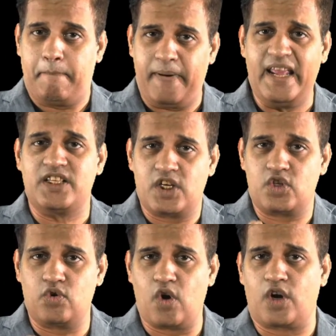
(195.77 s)
please
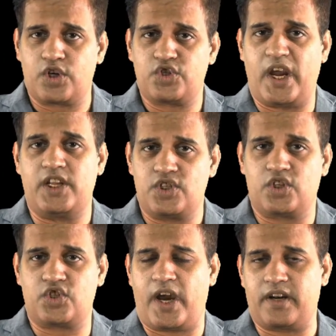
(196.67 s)
do not change
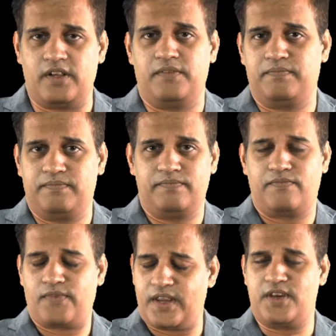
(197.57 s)
the channel.
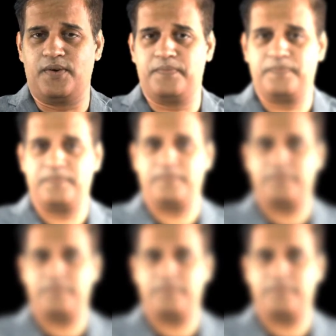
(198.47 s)
Thank you.